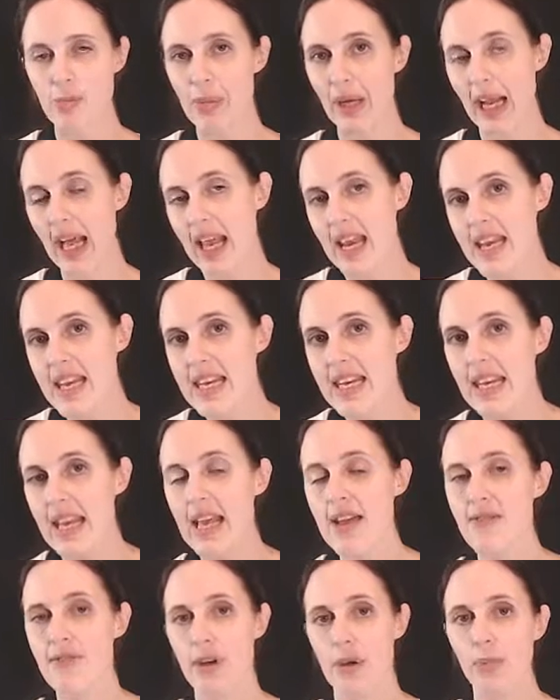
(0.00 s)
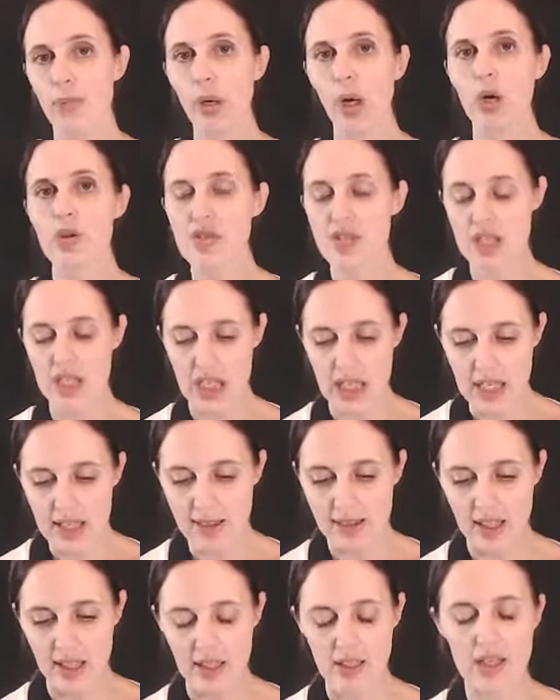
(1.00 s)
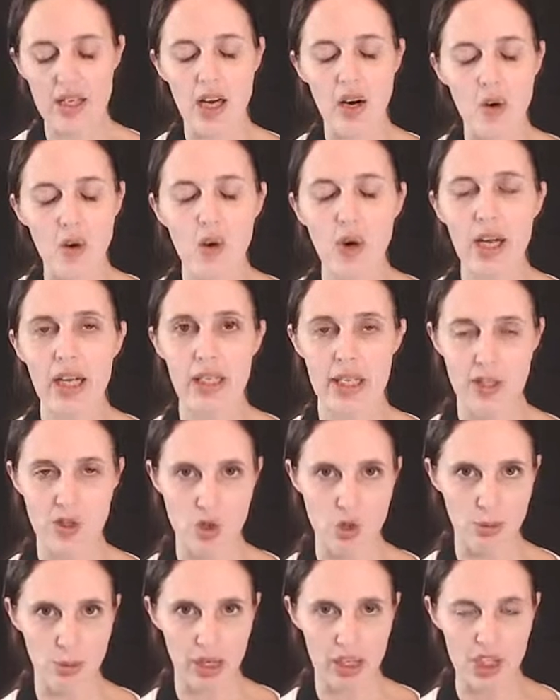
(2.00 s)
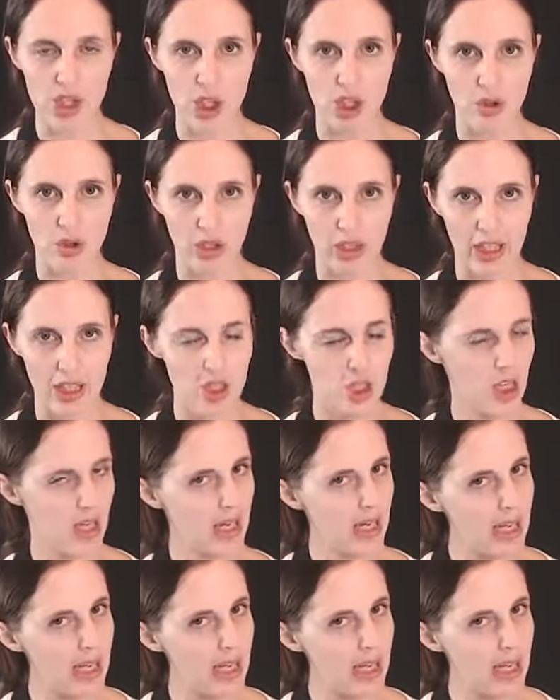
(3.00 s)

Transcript: But I never post anything directly to my general ledger.